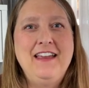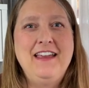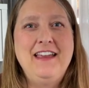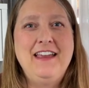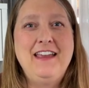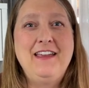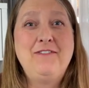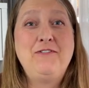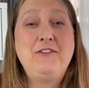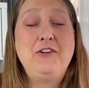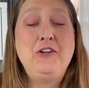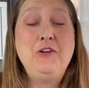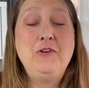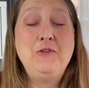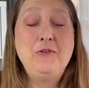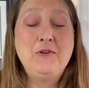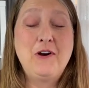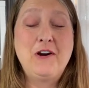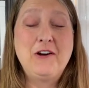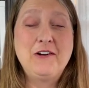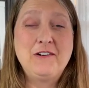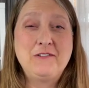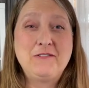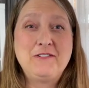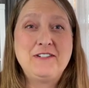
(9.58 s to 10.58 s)
If you
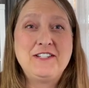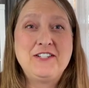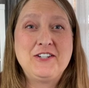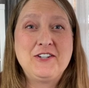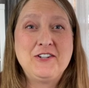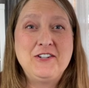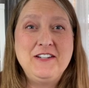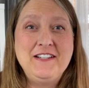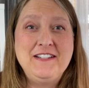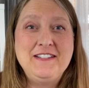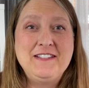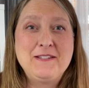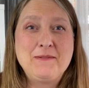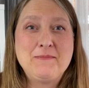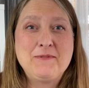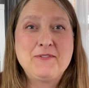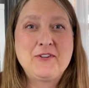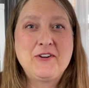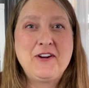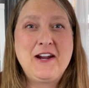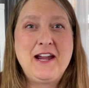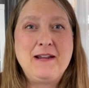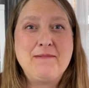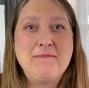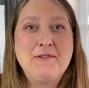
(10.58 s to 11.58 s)
are a returning
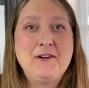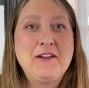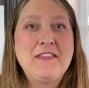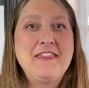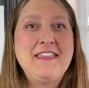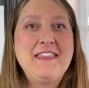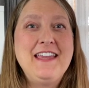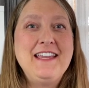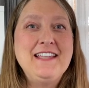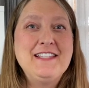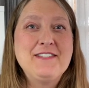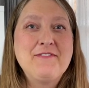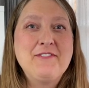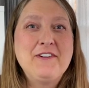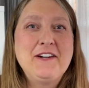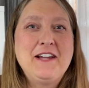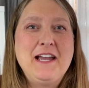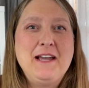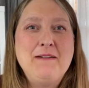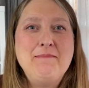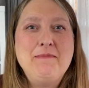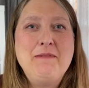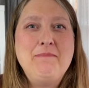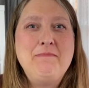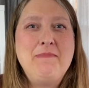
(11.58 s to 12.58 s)
subscriber, thanks for
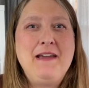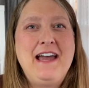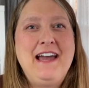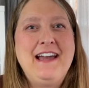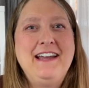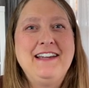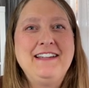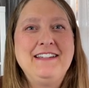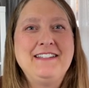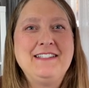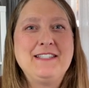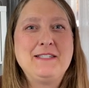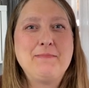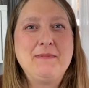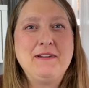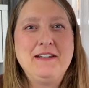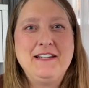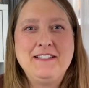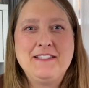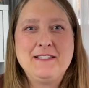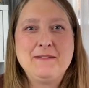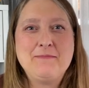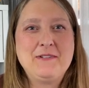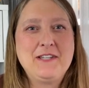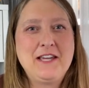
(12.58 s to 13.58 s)
coming back and
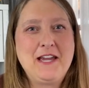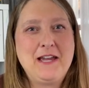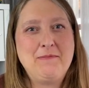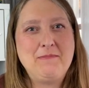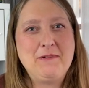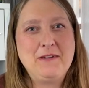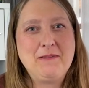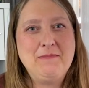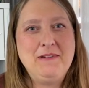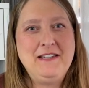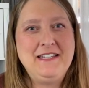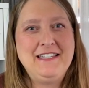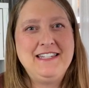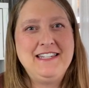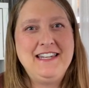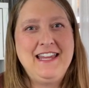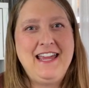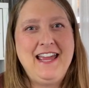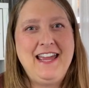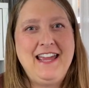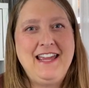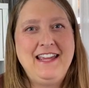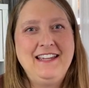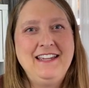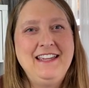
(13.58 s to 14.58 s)
spending some time with me
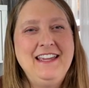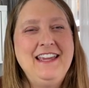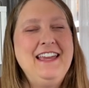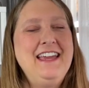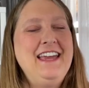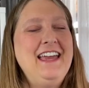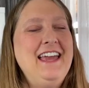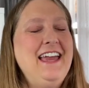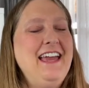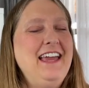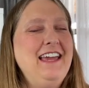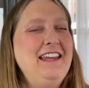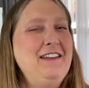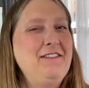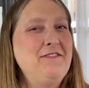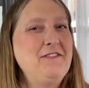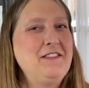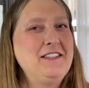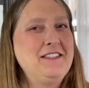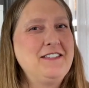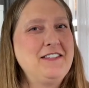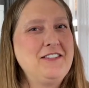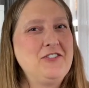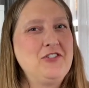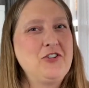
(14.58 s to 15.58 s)
today. And if
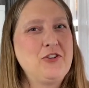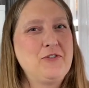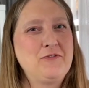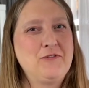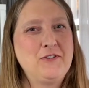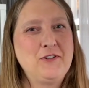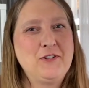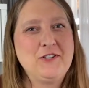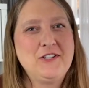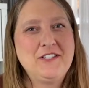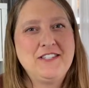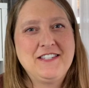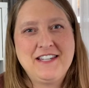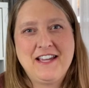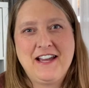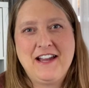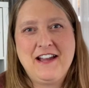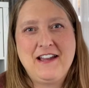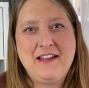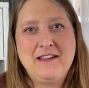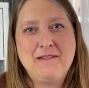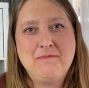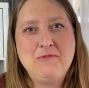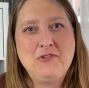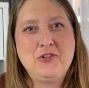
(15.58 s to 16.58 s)
this is your first
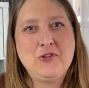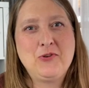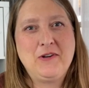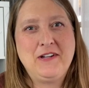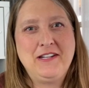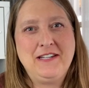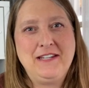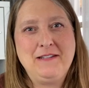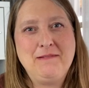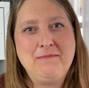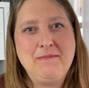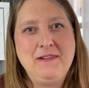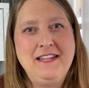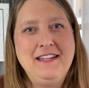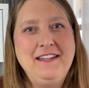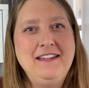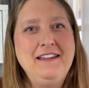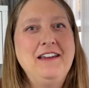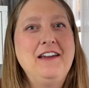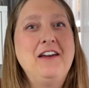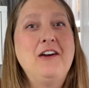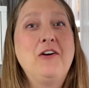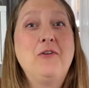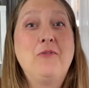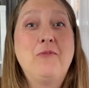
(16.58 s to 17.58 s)
time joining me,
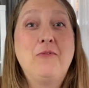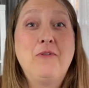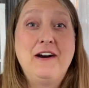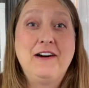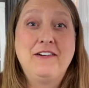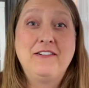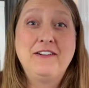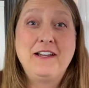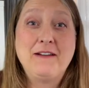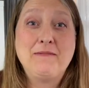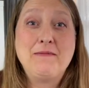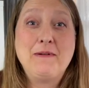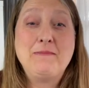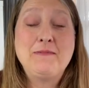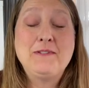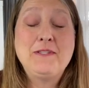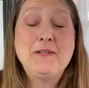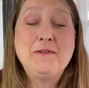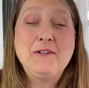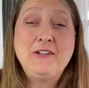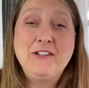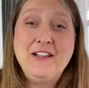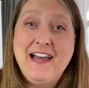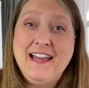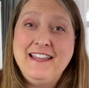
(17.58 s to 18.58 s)
welcome. I'm so
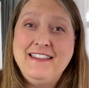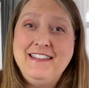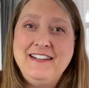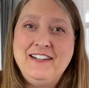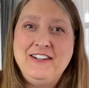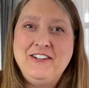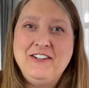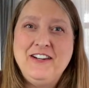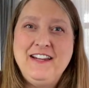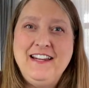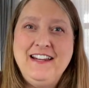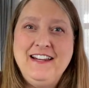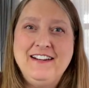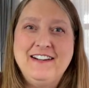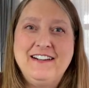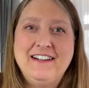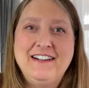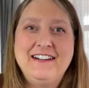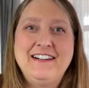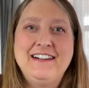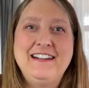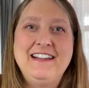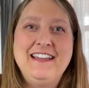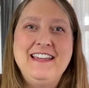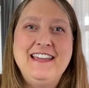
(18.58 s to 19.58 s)
glad that you're
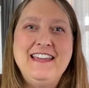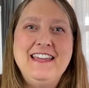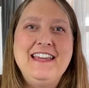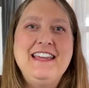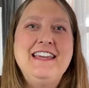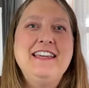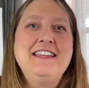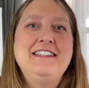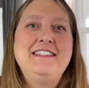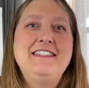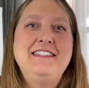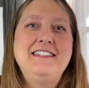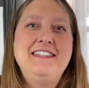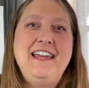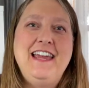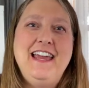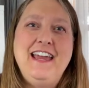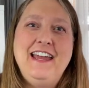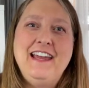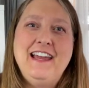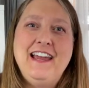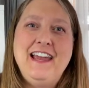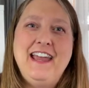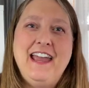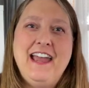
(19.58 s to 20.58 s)
here.
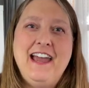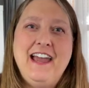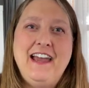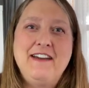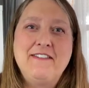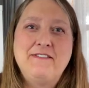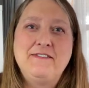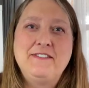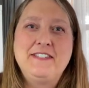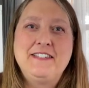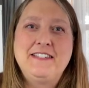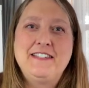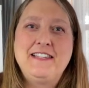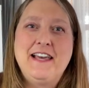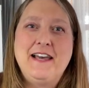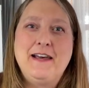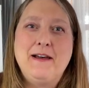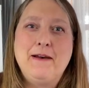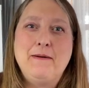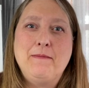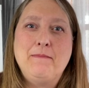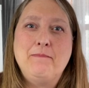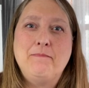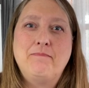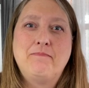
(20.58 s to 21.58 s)
Today I have
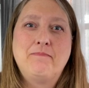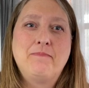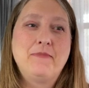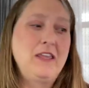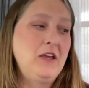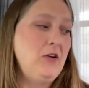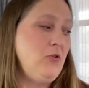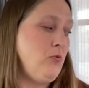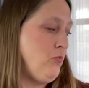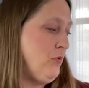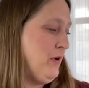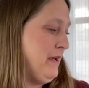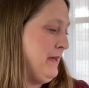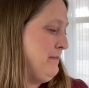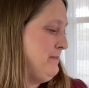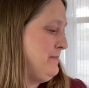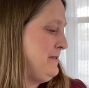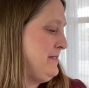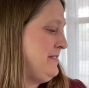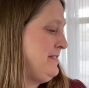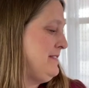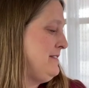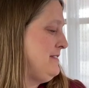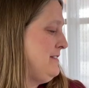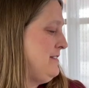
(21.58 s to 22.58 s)
some
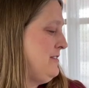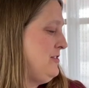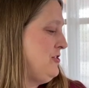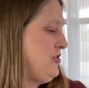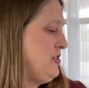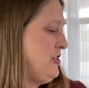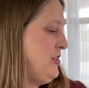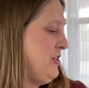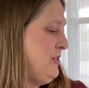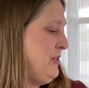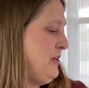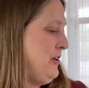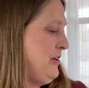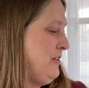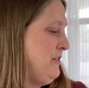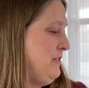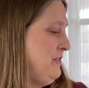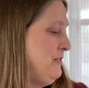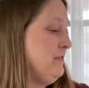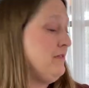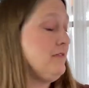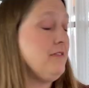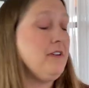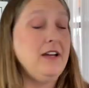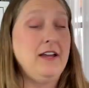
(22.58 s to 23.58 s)
whips to show you.
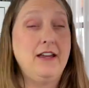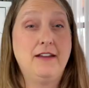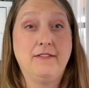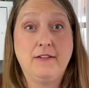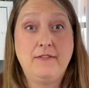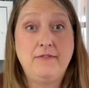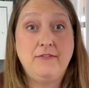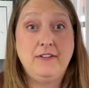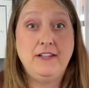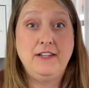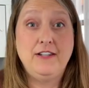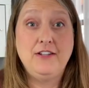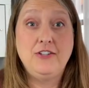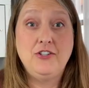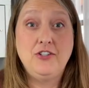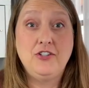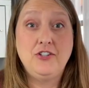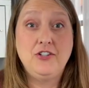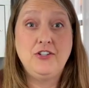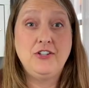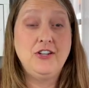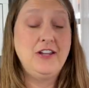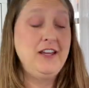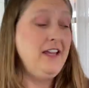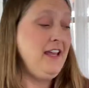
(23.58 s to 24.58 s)
I have a
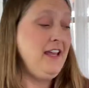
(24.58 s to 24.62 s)
finish.